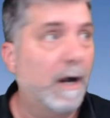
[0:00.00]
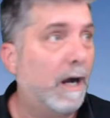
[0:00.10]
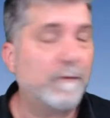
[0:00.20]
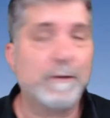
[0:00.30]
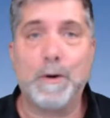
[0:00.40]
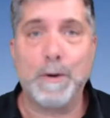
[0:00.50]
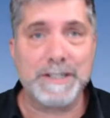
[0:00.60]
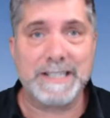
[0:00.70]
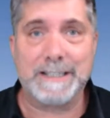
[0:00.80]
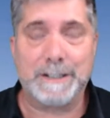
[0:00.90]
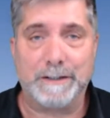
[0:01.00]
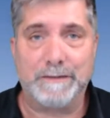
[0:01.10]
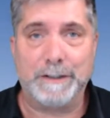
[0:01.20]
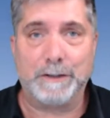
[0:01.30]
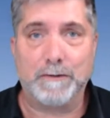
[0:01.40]
Of course that's going to
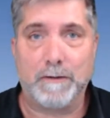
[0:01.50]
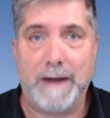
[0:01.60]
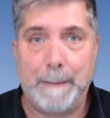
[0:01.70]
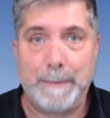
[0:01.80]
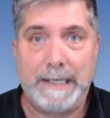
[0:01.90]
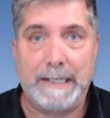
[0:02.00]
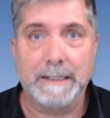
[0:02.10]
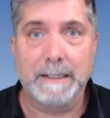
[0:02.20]
feel crappy.